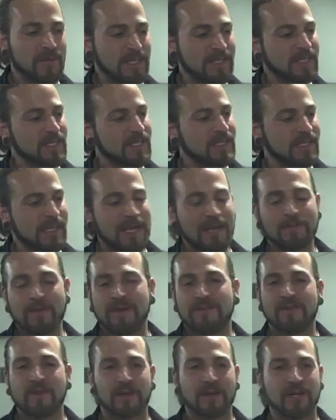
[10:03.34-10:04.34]
it's the same
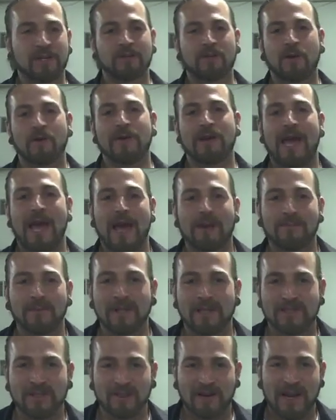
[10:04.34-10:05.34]
if you're going to grow an
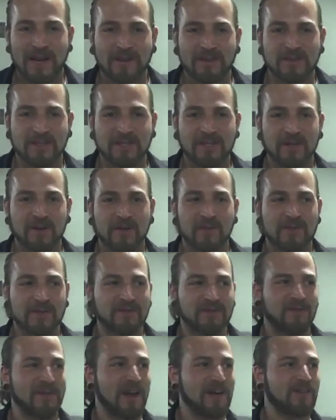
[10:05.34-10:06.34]
apple at your house. You know,
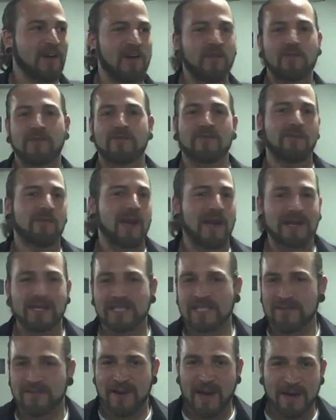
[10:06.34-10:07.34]
there's 500
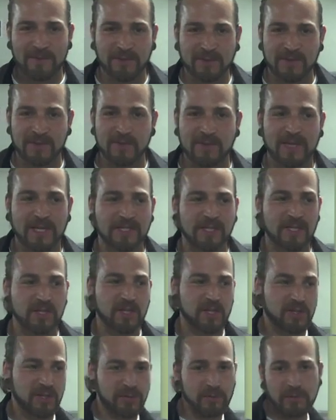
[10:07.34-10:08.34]
varieties of apples. You get to
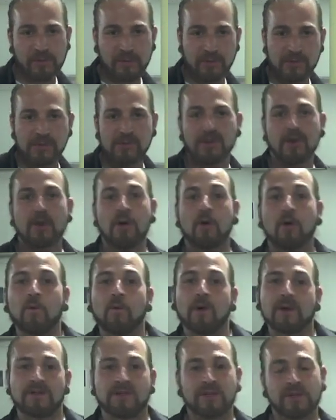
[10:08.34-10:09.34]
choose
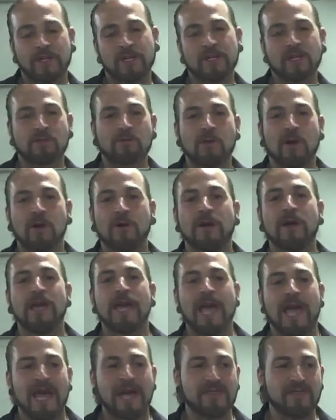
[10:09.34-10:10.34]
what you're going to grow.
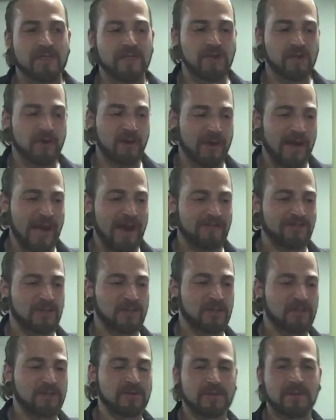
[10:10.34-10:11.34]
And you don't have to
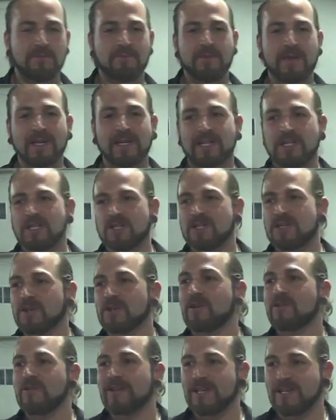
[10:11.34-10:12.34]
choose the biggest,
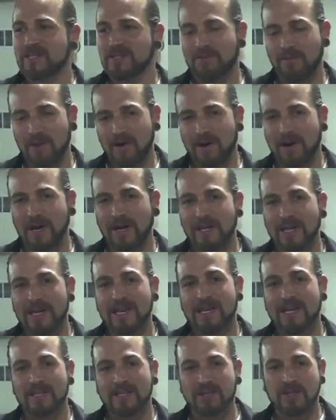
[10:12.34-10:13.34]
sugariest one.
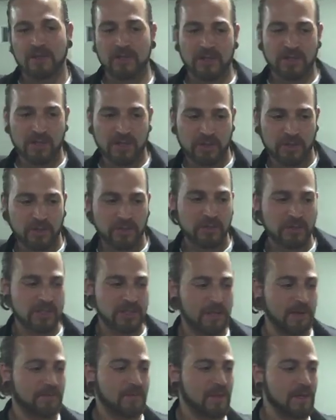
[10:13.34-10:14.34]
You can choose
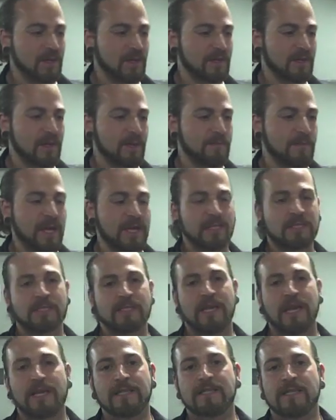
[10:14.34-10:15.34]
something that makes
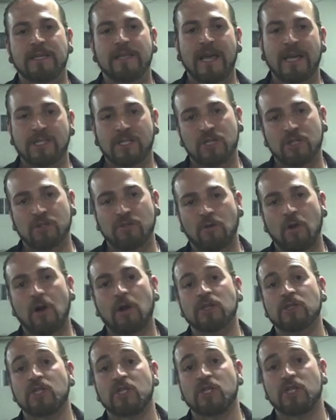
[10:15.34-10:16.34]
sense and has
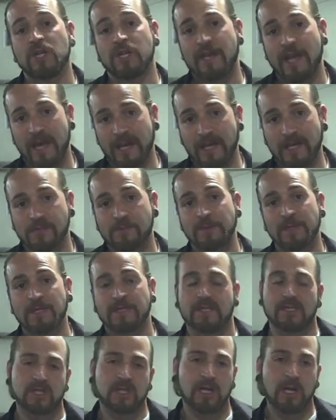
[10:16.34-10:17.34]
strong genetics
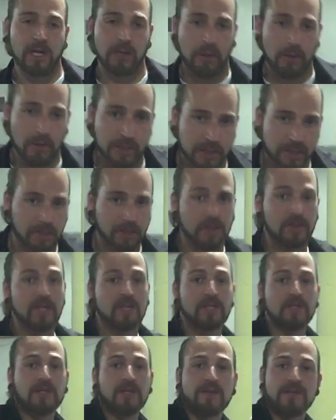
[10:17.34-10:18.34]
because it's closer
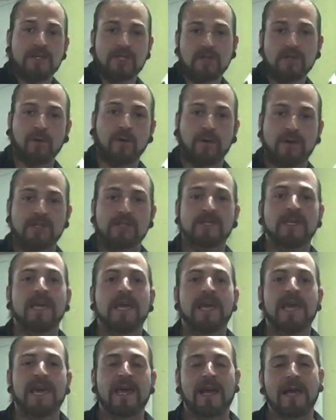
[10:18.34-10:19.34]
to the source.
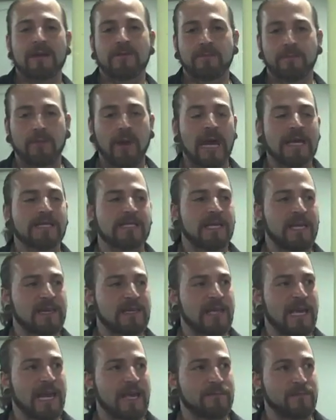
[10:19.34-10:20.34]
And by saying
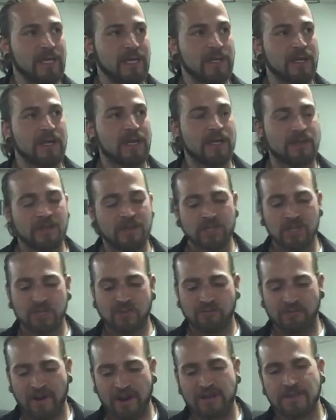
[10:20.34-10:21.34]
that, I mean the
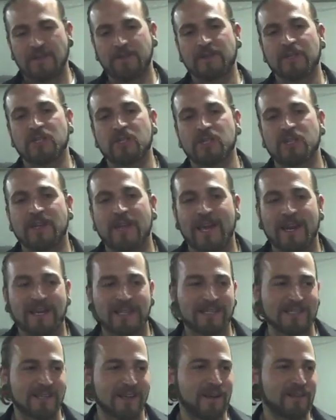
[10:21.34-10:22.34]
strength of the
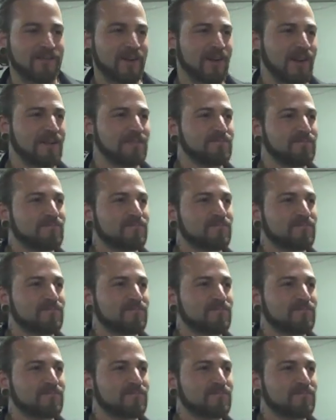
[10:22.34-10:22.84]
genetics of a